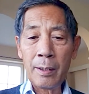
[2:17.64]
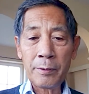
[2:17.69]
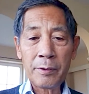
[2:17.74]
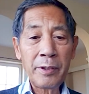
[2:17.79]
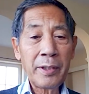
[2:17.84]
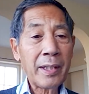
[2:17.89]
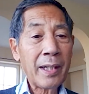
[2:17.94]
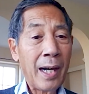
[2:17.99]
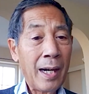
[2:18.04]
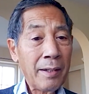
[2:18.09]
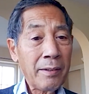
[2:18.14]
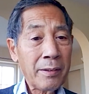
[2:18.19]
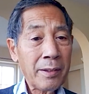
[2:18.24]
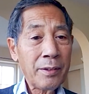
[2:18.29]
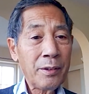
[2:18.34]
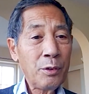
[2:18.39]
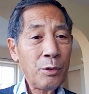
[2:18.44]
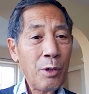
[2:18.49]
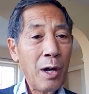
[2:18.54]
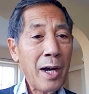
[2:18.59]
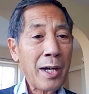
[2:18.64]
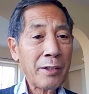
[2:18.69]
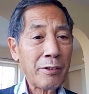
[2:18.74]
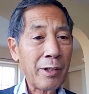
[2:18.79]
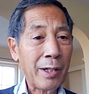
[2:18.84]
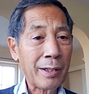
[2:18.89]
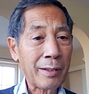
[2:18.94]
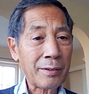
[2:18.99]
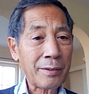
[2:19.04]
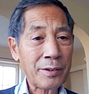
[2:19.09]
drink 100, you are
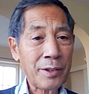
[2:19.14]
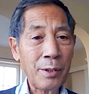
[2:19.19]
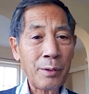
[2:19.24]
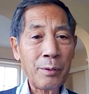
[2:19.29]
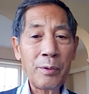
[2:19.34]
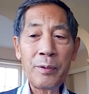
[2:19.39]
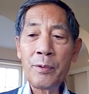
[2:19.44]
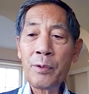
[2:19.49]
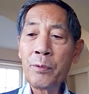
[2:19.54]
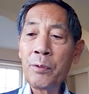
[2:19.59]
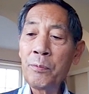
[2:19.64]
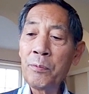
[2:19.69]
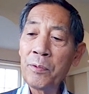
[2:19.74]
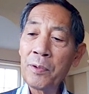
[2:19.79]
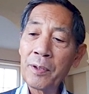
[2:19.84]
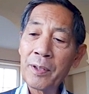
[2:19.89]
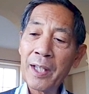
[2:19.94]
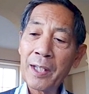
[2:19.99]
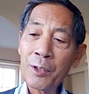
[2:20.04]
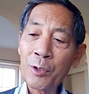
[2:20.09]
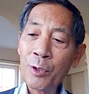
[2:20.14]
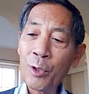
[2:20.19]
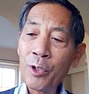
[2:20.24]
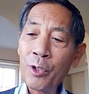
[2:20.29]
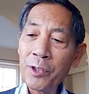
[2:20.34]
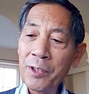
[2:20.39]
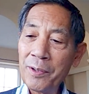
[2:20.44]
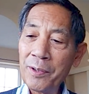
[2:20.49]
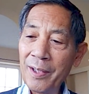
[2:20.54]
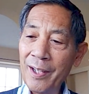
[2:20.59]
drunk. So you get
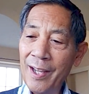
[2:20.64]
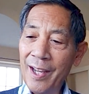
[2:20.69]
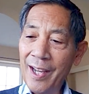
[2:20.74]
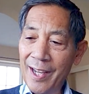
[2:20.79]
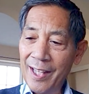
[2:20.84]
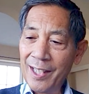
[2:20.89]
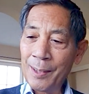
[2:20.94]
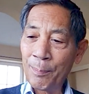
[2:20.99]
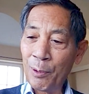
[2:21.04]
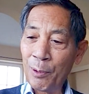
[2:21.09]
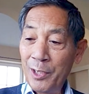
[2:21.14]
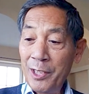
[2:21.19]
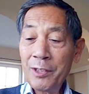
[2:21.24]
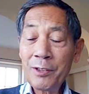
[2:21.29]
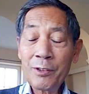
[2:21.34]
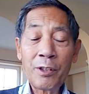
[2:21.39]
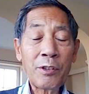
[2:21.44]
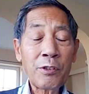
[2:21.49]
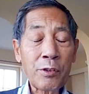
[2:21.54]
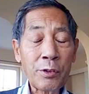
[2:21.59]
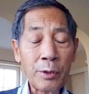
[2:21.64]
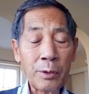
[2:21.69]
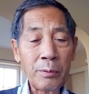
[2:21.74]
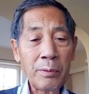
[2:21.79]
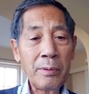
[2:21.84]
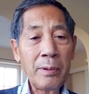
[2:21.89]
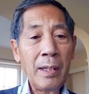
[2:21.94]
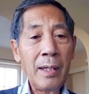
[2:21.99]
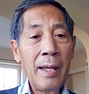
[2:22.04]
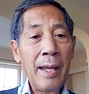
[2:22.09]
caught in the police
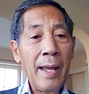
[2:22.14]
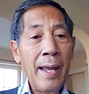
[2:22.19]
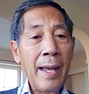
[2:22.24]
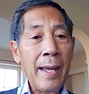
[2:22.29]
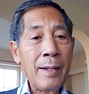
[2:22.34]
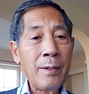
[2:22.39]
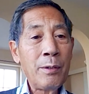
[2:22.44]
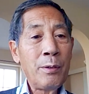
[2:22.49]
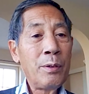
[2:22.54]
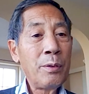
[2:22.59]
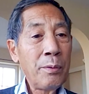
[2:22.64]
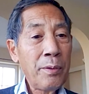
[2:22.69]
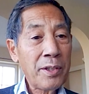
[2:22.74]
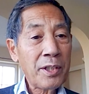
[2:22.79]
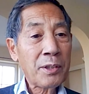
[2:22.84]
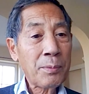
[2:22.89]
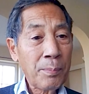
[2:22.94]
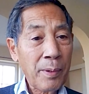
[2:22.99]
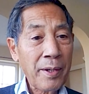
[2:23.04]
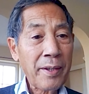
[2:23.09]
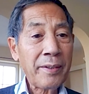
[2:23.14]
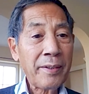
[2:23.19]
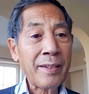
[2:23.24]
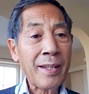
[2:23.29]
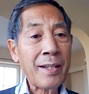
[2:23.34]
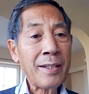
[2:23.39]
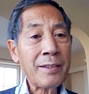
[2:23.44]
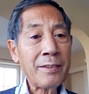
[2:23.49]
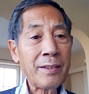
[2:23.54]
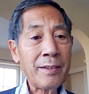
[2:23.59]
control, and you do this breath
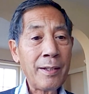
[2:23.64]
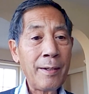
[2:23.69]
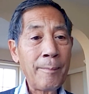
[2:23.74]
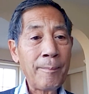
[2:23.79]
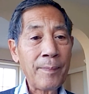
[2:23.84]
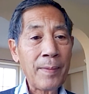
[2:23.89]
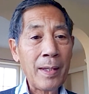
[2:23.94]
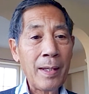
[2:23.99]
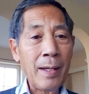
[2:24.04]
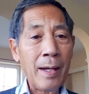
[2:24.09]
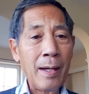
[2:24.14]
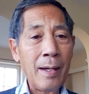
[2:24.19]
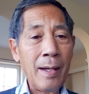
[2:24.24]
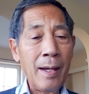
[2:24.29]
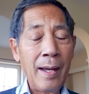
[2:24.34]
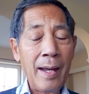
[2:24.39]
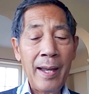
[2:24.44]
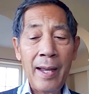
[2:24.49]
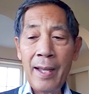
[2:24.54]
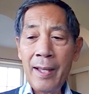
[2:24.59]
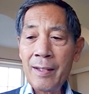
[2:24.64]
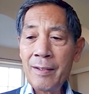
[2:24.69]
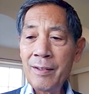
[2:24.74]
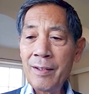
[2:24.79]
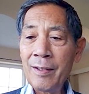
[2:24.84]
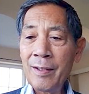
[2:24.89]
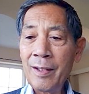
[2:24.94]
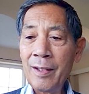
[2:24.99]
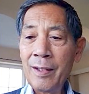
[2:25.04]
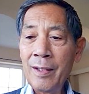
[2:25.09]
test, and
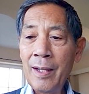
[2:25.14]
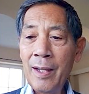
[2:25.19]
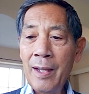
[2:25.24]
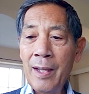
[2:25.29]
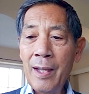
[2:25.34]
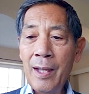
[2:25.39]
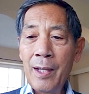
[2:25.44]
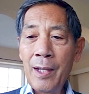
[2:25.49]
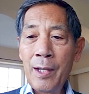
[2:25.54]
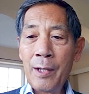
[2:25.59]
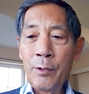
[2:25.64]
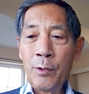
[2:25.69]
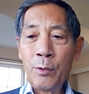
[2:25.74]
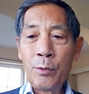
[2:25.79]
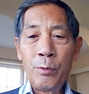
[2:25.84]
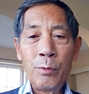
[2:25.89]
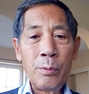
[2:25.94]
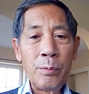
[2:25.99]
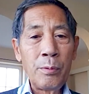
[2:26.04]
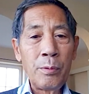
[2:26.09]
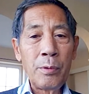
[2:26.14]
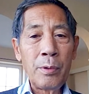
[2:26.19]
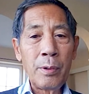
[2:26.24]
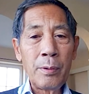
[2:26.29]
you've